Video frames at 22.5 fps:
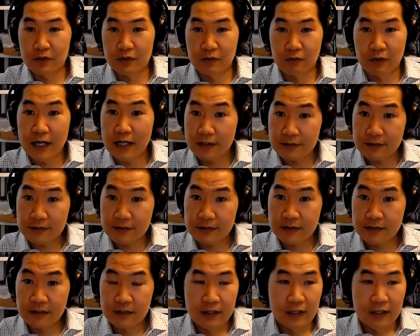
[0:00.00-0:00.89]
through the
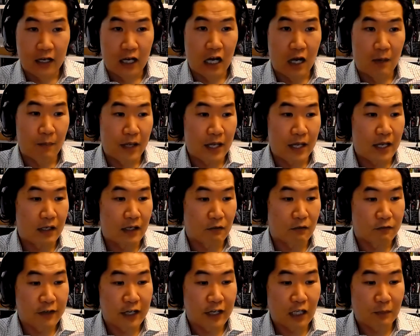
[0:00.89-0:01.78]
ranks.
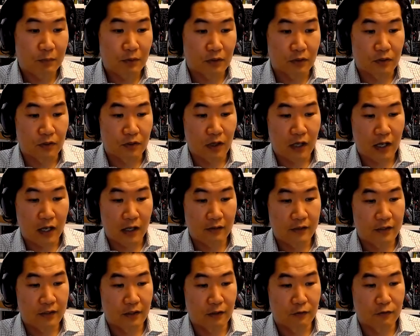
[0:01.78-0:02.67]
And
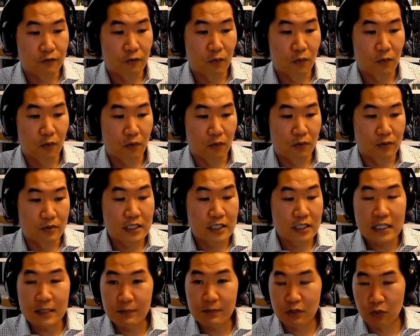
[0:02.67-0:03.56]
available,
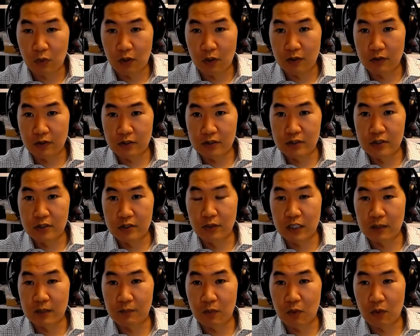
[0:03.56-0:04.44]
for teams who are
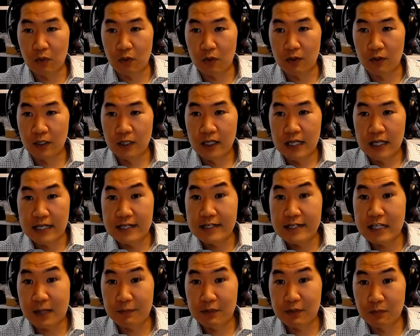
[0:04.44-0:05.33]
doing a more
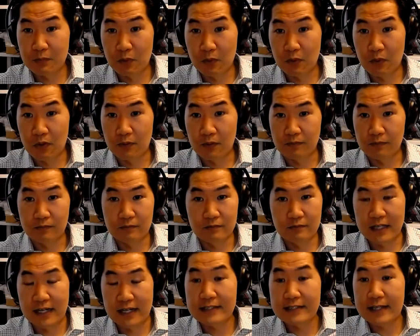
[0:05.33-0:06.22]
in-depth,
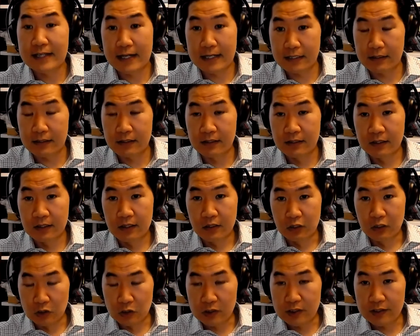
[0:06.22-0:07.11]
more dedicated
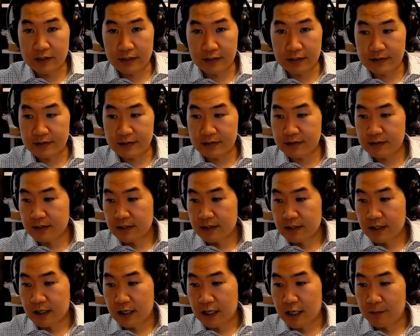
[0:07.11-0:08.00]
look at
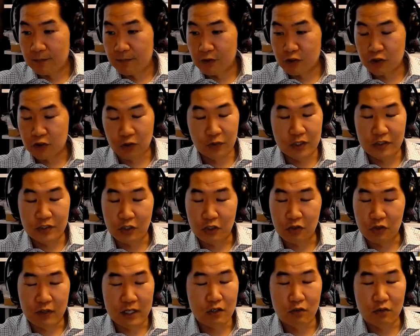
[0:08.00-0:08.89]
this.
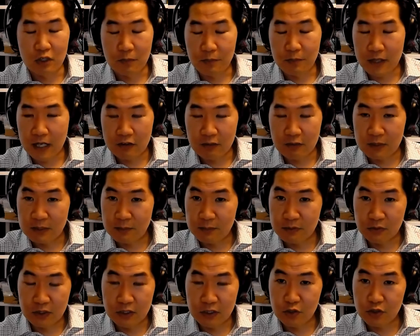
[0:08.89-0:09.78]
Certainly, it's a great career path
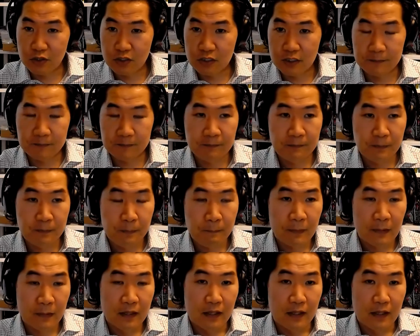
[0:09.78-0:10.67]
for people who are interested.
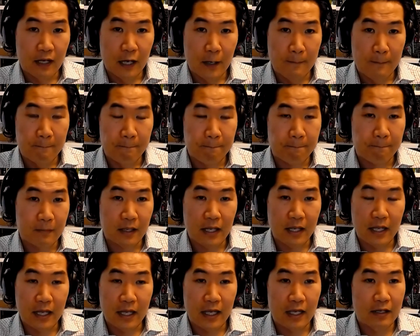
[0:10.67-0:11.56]

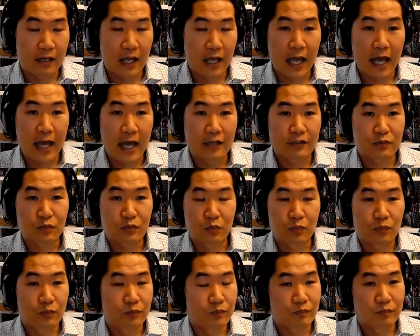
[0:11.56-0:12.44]
And
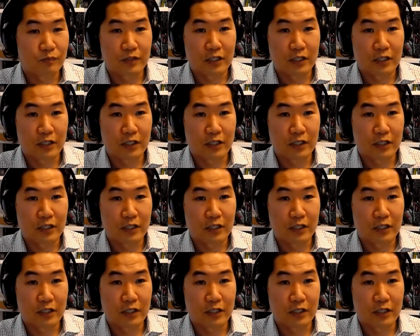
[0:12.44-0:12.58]
as